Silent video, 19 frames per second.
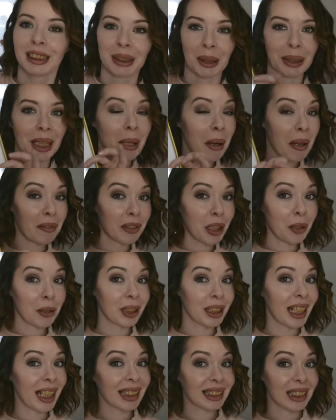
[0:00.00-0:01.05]
So now I've shown
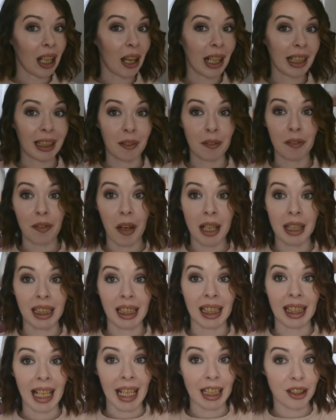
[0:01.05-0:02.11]
you this, I can
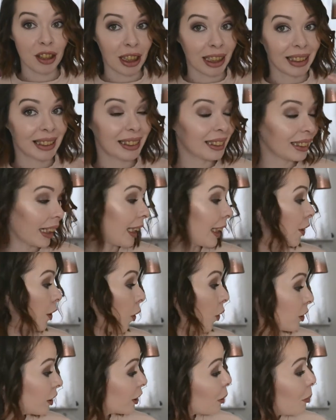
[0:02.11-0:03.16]
finally actually stick it
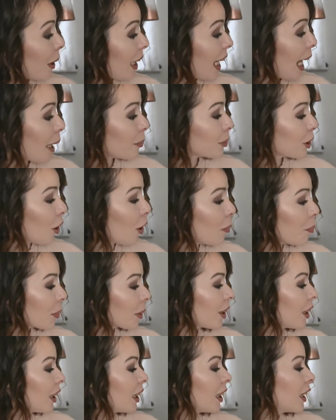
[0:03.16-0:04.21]
onto my laptop.
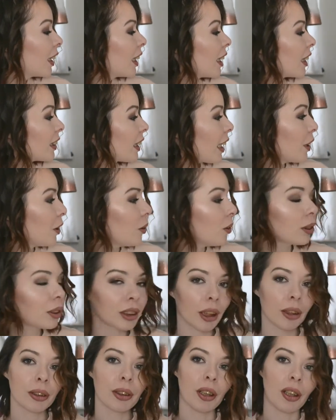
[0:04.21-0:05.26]
They
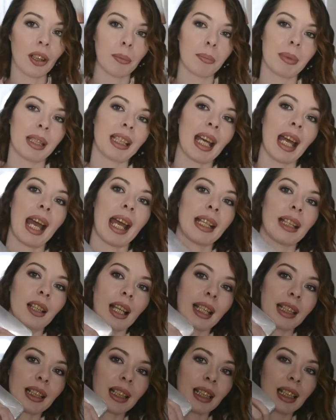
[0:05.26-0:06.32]
also got me a
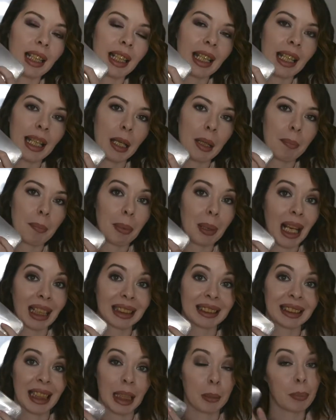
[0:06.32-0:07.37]
like clear
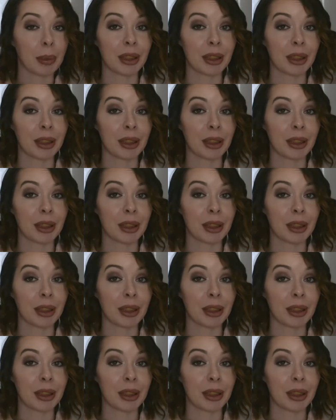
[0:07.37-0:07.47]
plastic